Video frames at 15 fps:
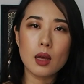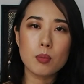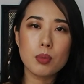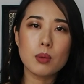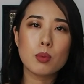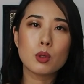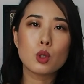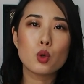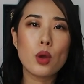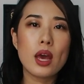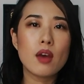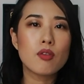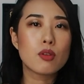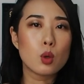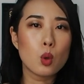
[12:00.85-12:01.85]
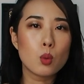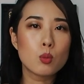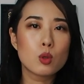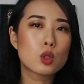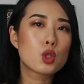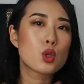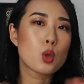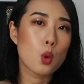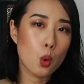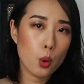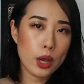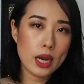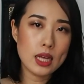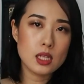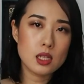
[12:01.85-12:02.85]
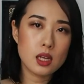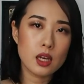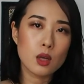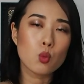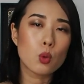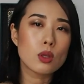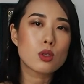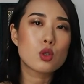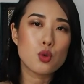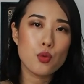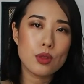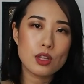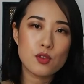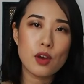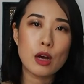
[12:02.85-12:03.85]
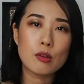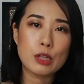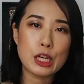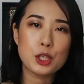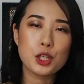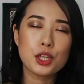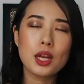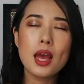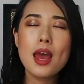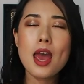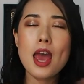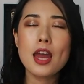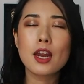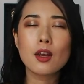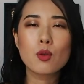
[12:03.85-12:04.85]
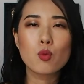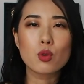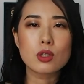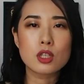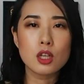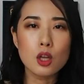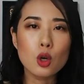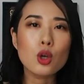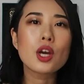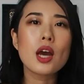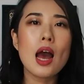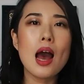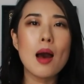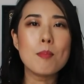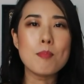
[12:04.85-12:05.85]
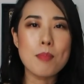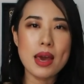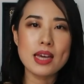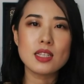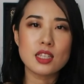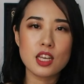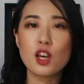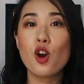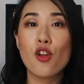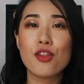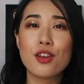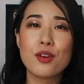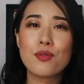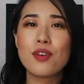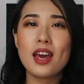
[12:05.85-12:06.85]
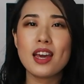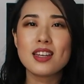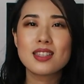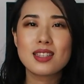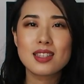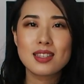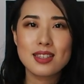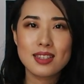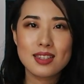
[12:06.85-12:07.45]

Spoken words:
people who have normal to oily skin will suit this foundation and it would look amazing on their face.